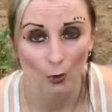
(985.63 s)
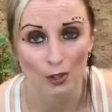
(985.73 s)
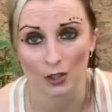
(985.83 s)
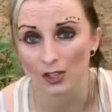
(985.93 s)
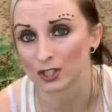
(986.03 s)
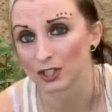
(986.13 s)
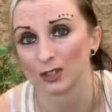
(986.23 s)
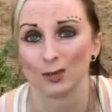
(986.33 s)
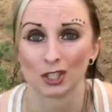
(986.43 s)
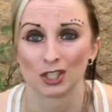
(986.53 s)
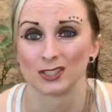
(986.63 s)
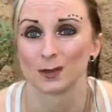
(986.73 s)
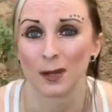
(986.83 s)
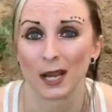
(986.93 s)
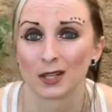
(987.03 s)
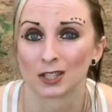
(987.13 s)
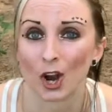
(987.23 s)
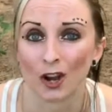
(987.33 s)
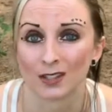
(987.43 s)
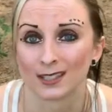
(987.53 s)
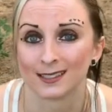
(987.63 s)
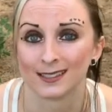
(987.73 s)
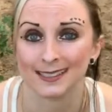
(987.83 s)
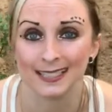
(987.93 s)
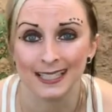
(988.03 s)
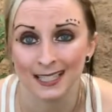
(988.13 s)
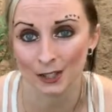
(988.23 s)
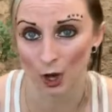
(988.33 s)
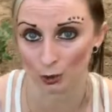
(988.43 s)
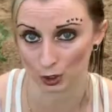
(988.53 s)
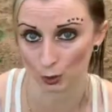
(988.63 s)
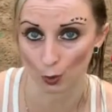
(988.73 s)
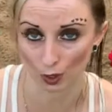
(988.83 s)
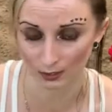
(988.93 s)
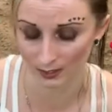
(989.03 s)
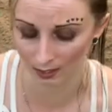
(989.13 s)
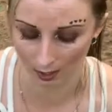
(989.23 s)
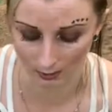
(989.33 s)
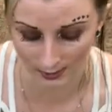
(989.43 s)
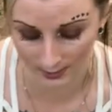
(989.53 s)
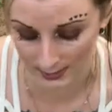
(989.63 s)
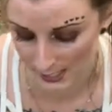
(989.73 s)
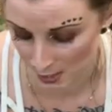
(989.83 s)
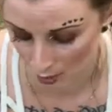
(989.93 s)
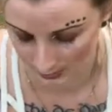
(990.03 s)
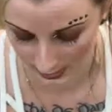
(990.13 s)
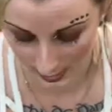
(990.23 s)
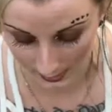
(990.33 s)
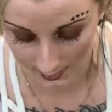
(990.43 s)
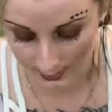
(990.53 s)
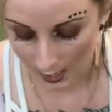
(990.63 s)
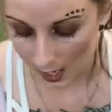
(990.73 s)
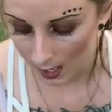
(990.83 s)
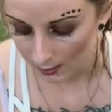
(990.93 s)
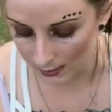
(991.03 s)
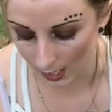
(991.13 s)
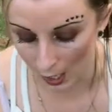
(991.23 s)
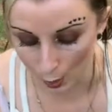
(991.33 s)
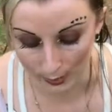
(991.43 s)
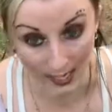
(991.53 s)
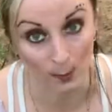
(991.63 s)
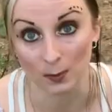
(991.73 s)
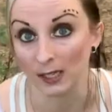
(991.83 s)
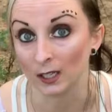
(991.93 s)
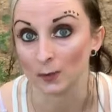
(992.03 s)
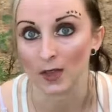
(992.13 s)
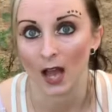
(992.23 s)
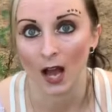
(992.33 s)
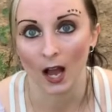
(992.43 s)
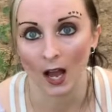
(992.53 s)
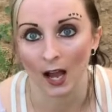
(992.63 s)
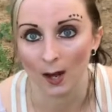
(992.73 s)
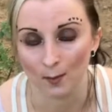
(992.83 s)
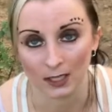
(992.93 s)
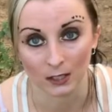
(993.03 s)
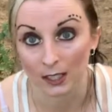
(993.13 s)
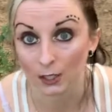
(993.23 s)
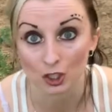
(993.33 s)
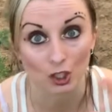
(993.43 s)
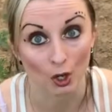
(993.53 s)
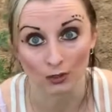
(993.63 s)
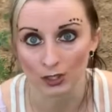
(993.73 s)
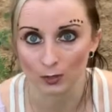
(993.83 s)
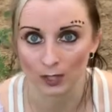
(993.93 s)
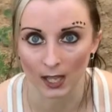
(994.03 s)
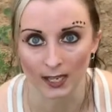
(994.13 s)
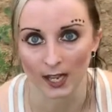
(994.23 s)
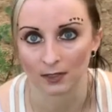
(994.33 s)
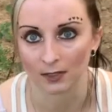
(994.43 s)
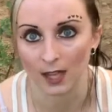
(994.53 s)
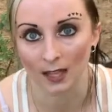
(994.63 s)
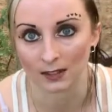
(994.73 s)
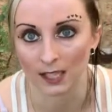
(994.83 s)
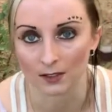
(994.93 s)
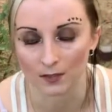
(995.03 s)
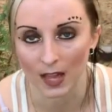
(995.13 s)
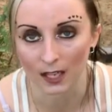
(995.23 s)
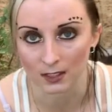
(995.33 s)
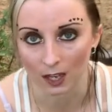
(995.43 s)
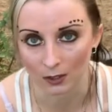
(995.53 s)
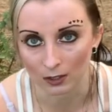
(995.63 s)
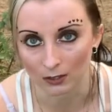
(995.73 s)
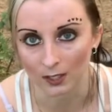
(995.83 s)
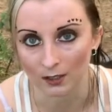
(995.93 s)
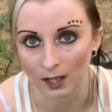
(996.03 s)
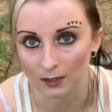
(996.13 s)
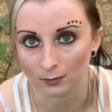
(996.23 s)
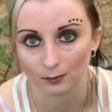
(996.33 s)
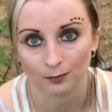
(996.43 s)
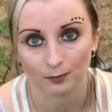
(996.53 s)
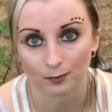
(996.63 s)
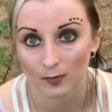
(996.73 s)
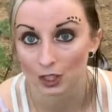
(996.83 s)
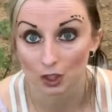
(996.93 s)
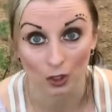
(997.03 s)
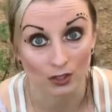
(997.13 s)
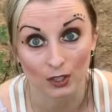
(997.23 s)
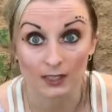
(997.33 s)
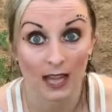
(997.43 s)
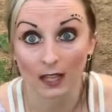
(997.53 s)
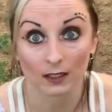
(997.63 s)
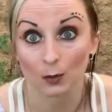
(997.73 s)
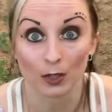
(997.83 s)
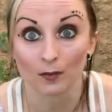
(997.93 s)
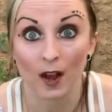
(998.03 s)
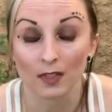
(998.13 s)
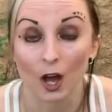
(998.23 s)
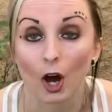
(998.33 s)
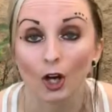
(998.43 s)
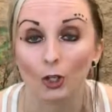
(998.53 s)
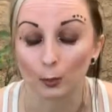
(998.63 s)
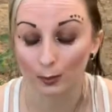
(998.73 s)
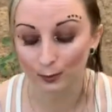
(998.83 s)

When you're in so much despair, it's hard to see those doors. It's hard to see those lights. So chamomile, it shows you the light at the end of that tunnel, and shows you exactly where to find the hope.